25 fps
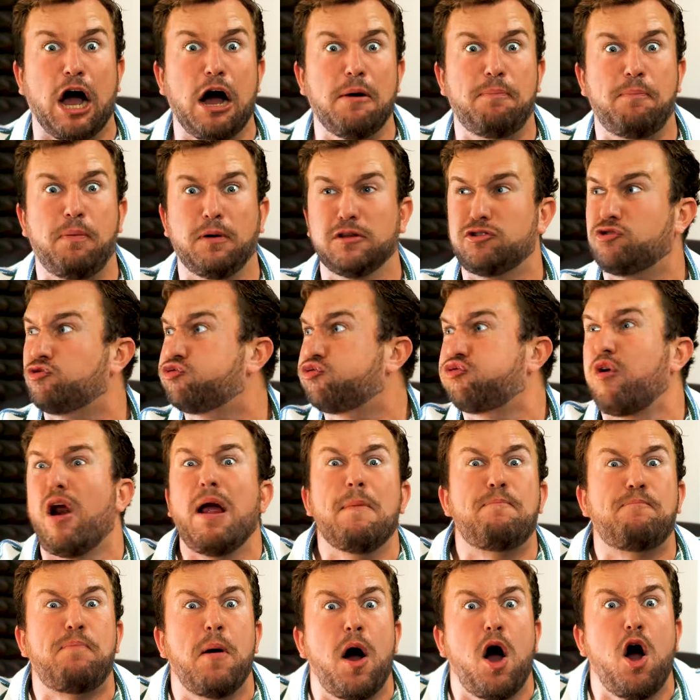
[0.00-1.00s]
double,
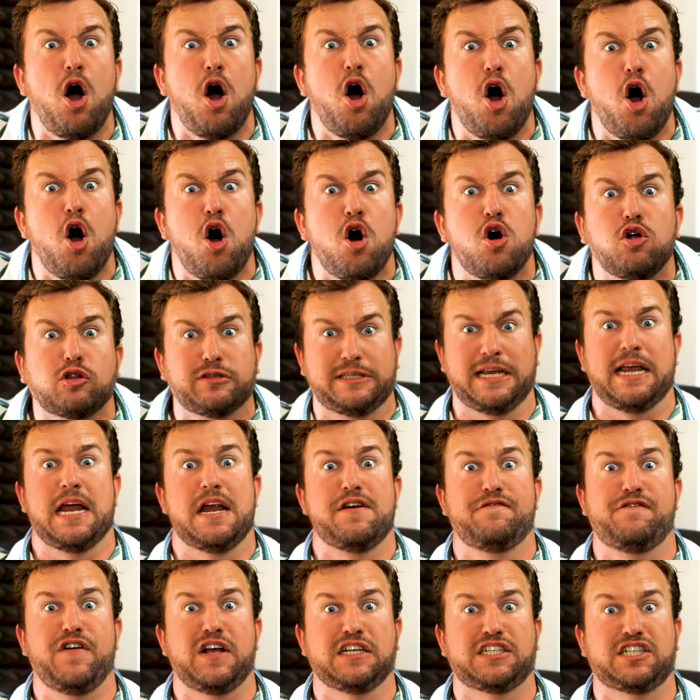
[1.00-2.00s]
triple
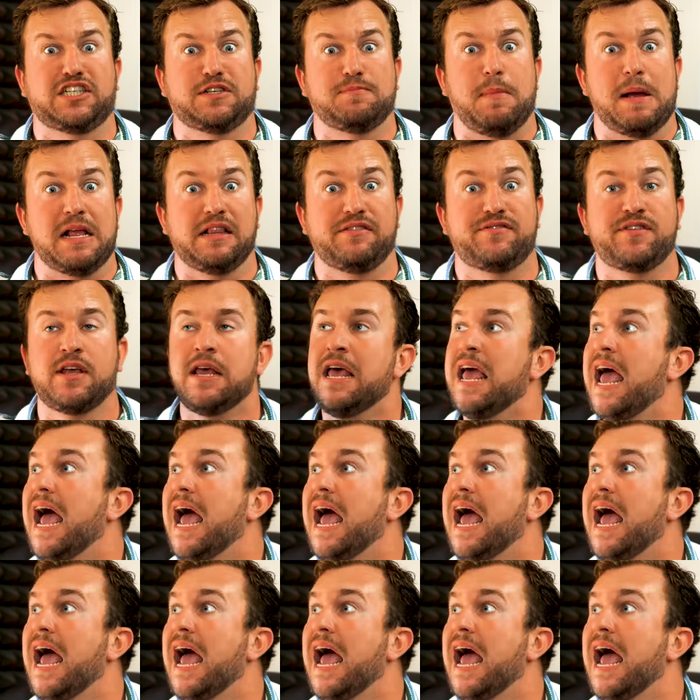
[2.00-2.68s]
the investment.